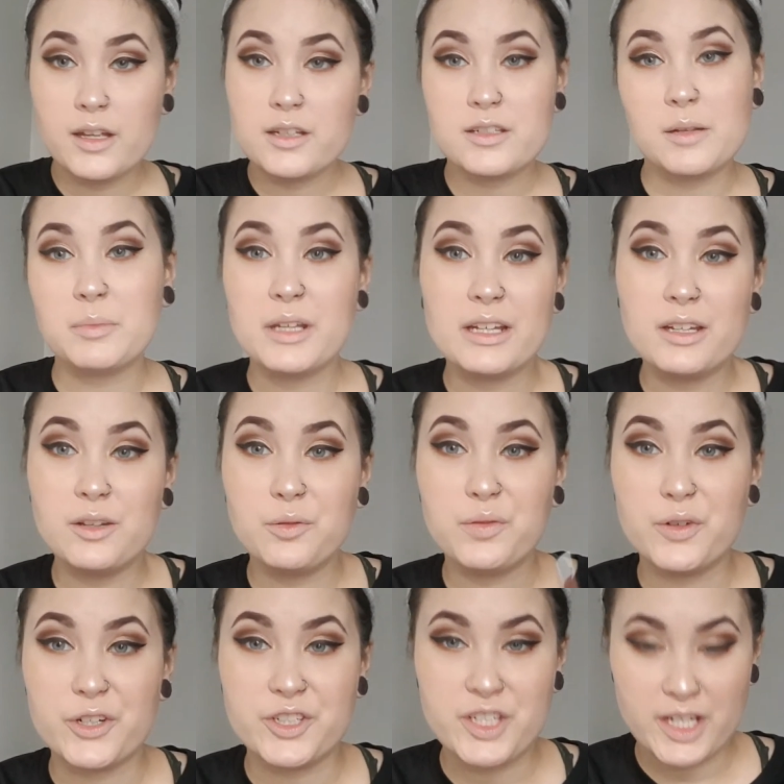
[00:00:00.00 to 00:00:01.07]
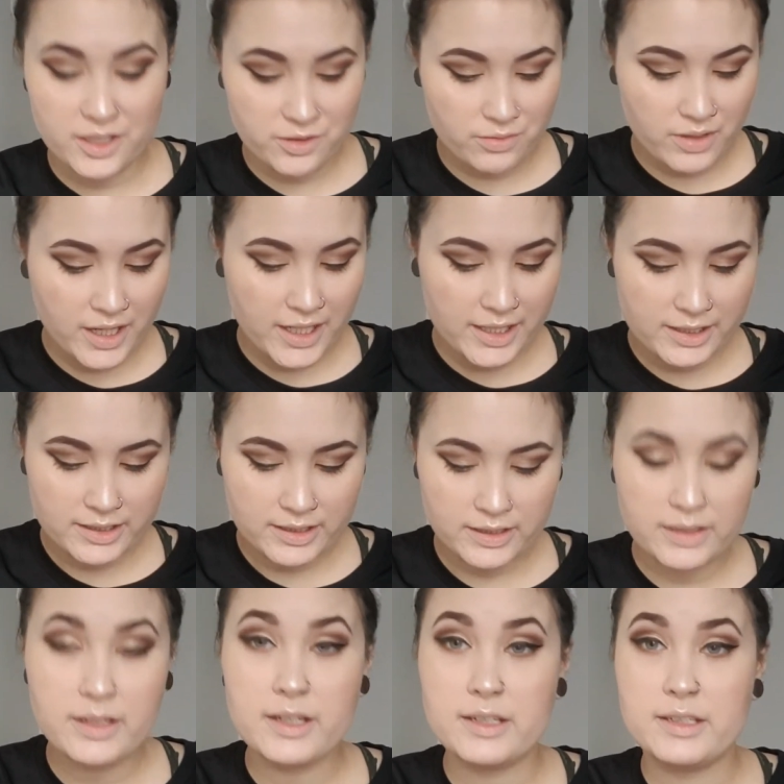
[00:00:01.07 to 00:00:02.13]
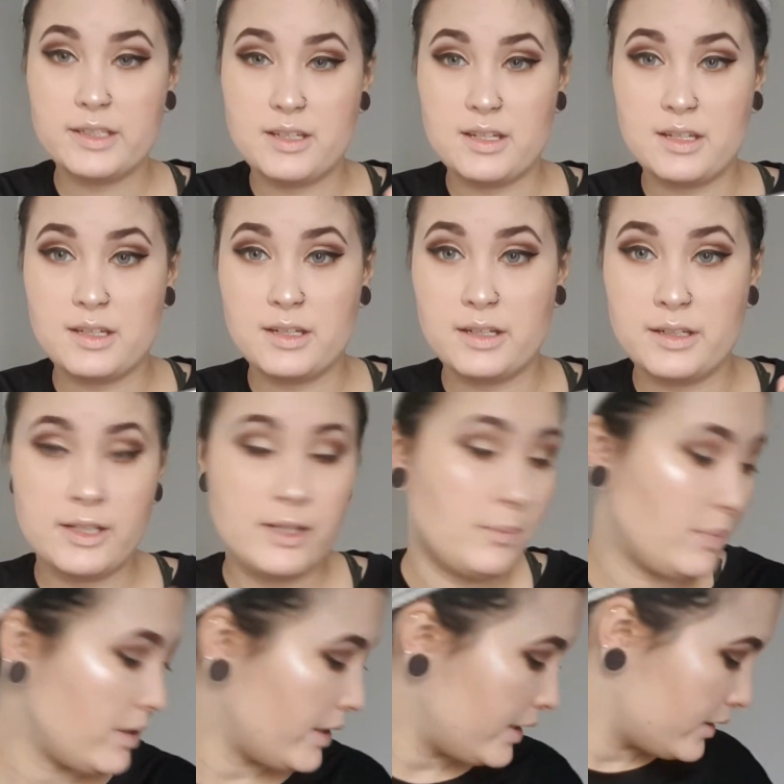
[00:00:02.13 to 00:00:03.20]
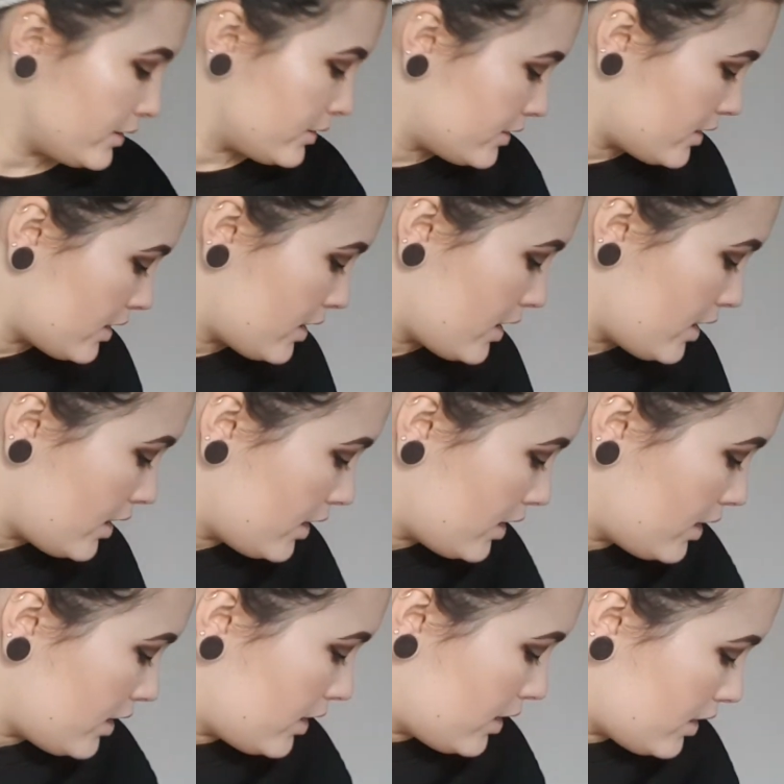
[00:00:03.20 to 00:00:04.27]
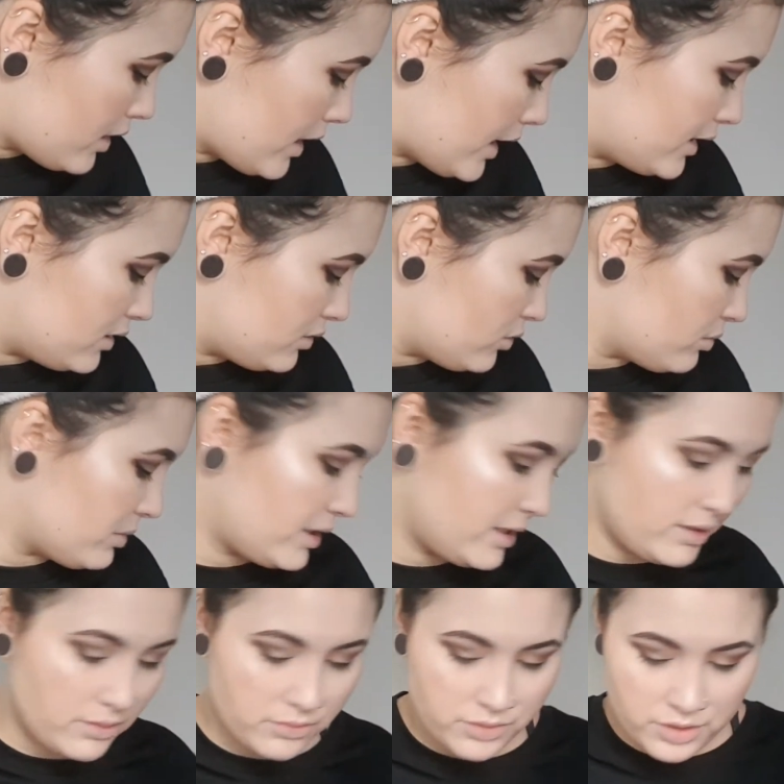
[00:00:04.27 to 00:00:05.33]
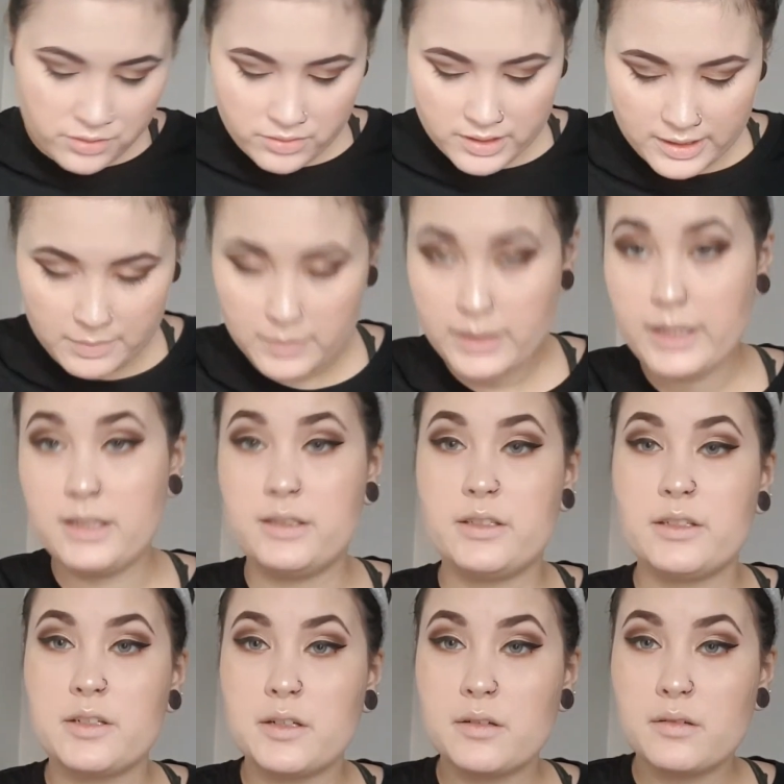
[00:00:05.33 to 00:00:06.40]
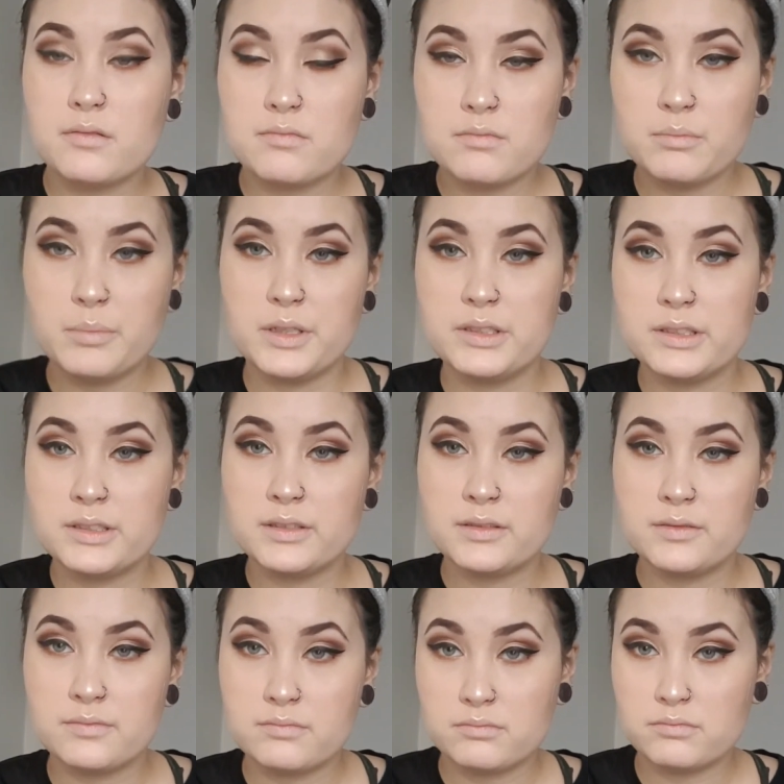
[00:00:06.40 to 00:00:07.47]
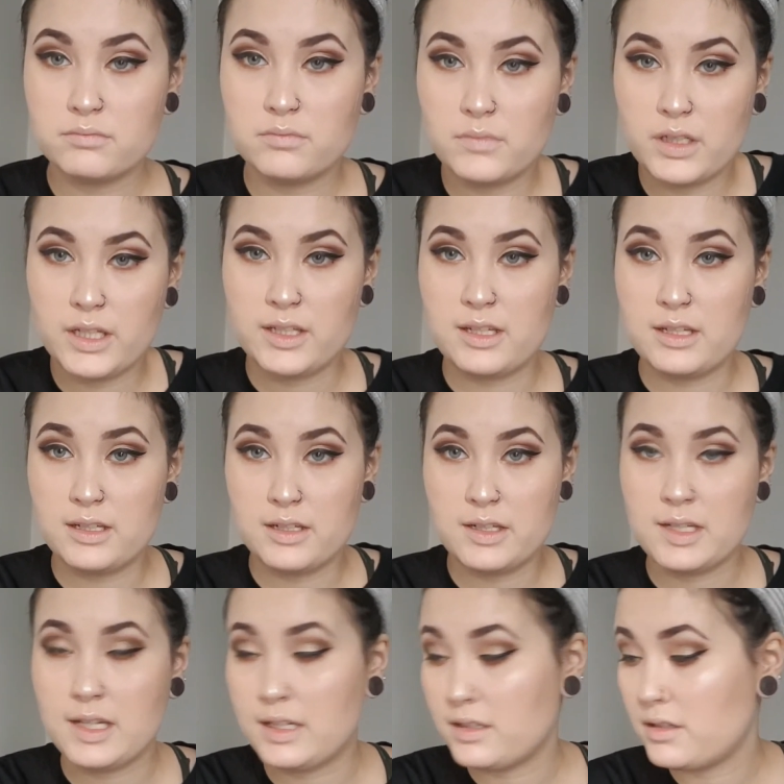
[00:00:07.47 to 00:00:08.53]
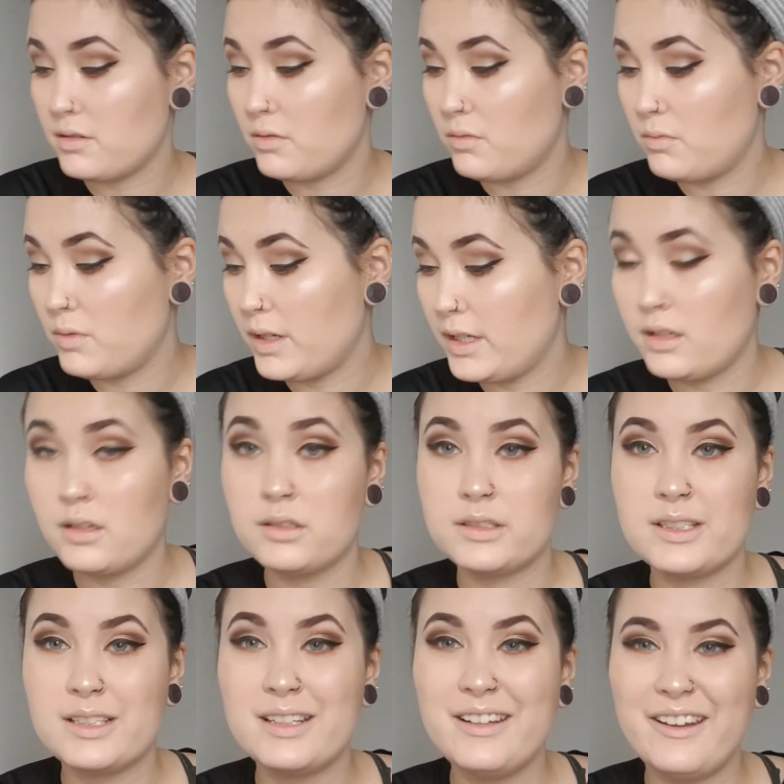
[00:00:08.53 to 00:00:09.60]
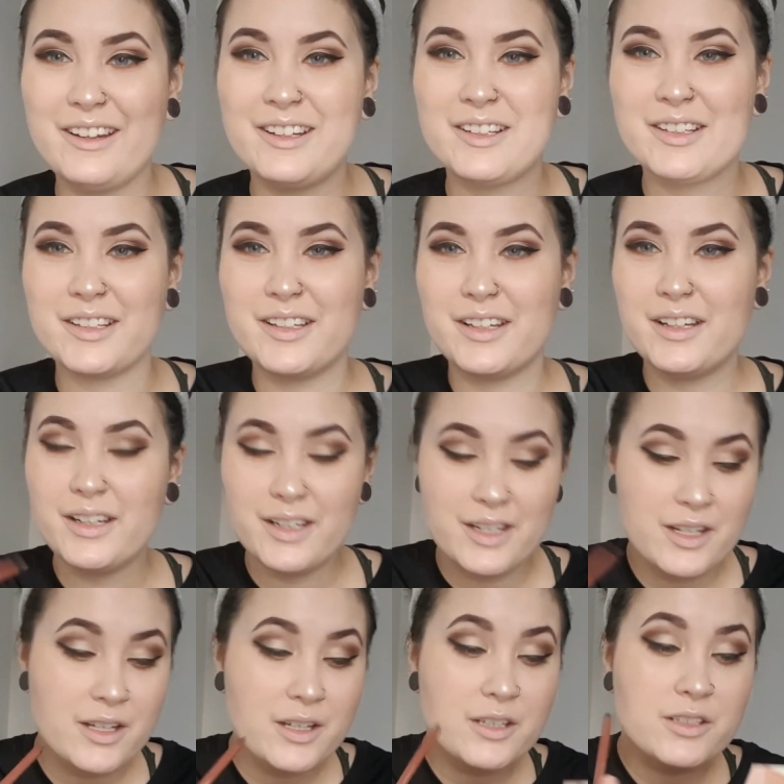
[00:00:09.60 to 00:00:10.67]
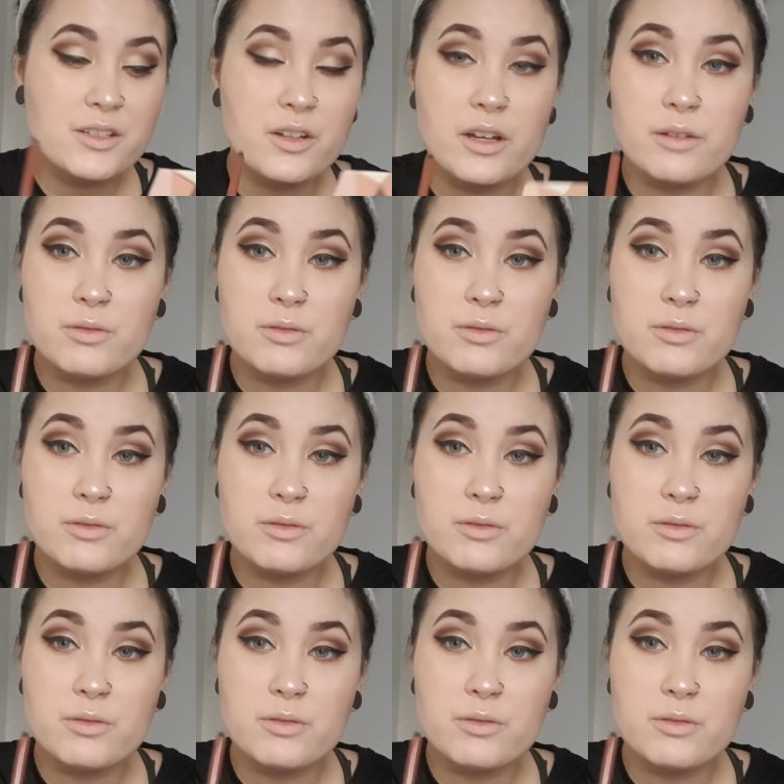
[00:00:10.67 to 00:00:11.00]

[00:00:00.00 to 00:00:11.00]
something new for a change, right? And this is the lip liner. I normally don't use lip liner, but it's in the set, so why not? So I